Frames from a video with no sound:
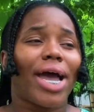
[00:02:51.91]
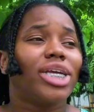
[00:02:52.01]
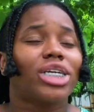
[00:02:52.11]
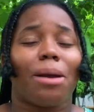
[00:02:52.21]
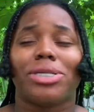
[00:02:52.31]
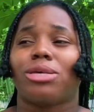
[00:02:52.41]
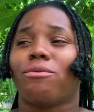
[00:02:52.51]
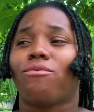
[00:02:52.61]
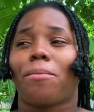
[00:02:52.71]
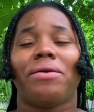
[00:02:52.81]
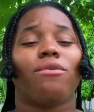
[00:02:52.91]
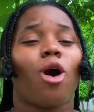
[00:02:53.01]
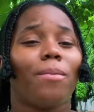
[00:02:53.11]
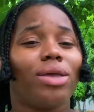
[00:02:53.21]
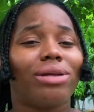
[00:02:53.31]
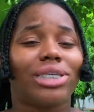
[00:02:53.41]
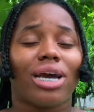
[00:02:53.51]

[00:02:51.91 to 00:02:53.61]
to enjoy myself before me come at Utech,